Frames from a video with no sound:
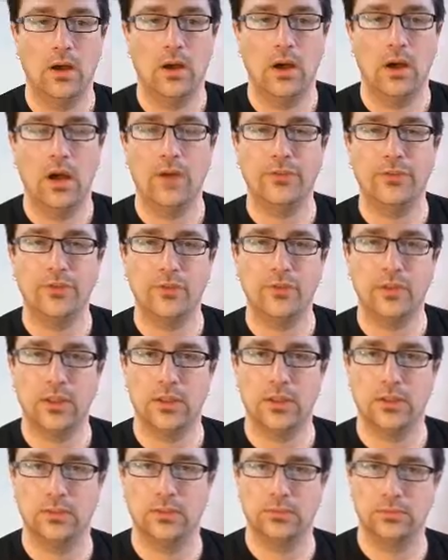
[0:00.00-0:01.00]
After
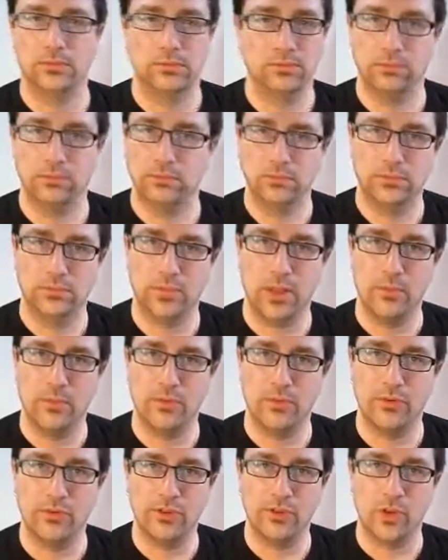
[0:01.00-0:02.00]
a
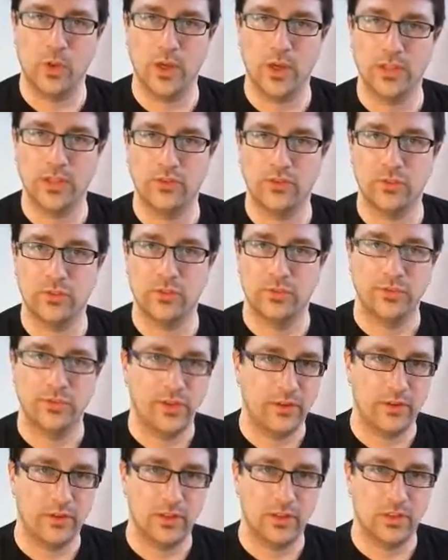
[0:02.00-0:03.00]
number of requests from
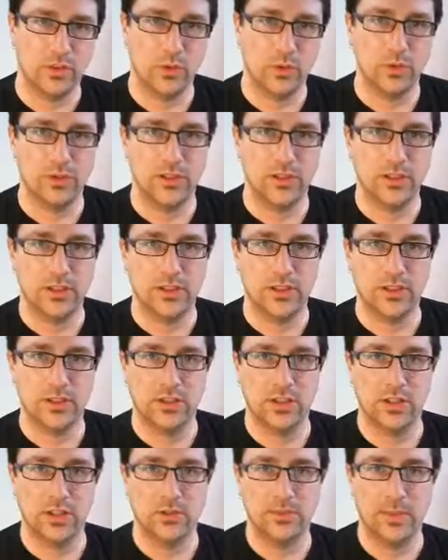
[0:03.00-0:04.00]
various sources to
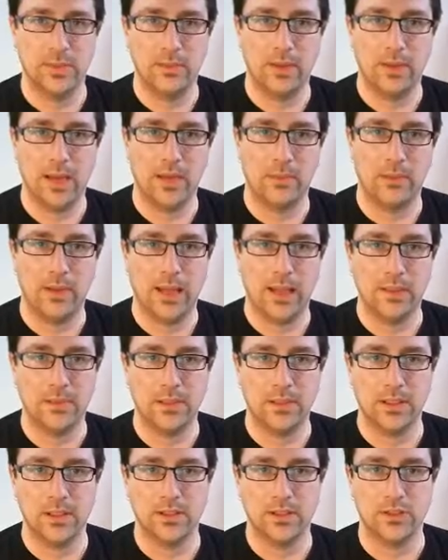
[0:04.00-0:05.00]
show people how to play a
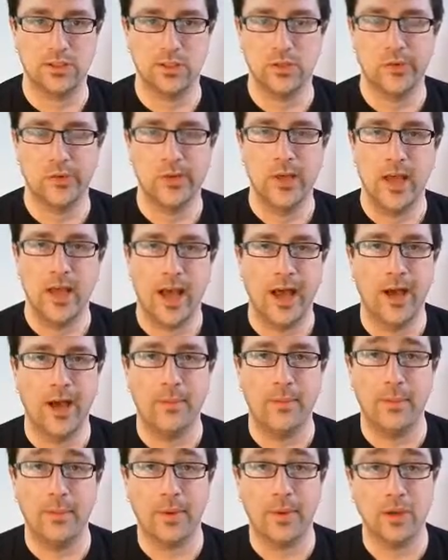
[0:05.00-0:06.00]
particular song,
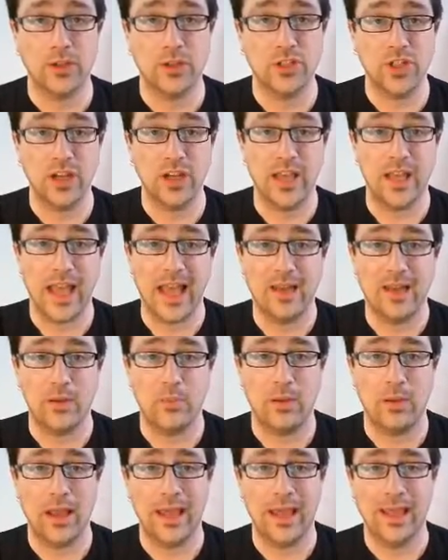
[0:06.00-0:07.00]
we're going to show you how to
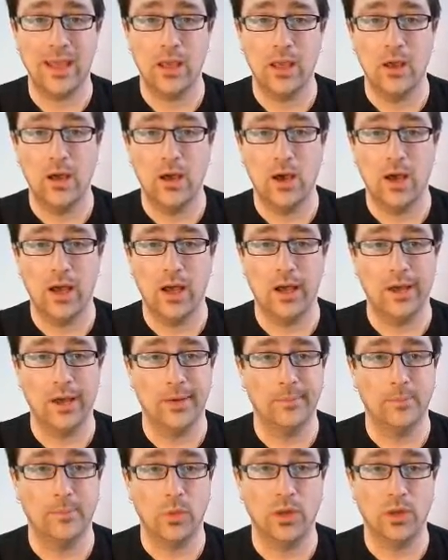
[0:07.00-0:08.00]
play
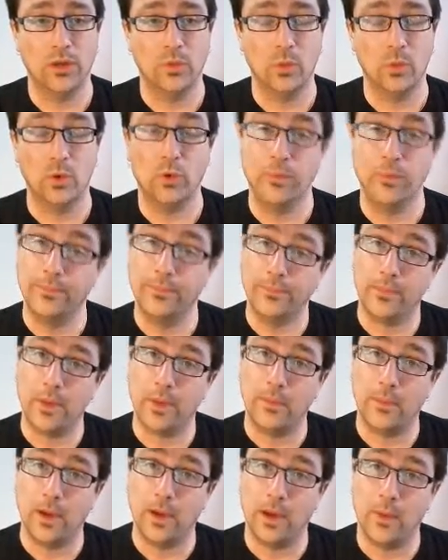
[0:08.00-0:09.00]
Wonderwall
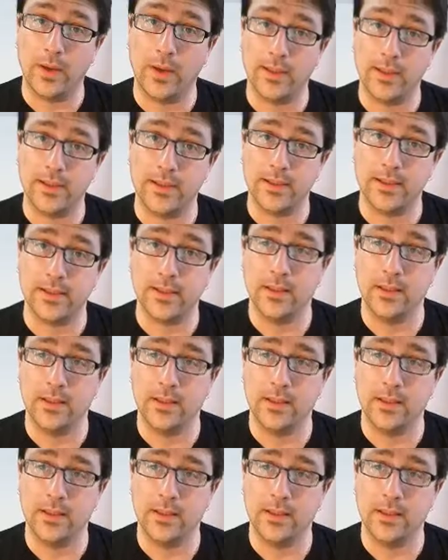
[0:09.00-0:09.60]
by Oasis.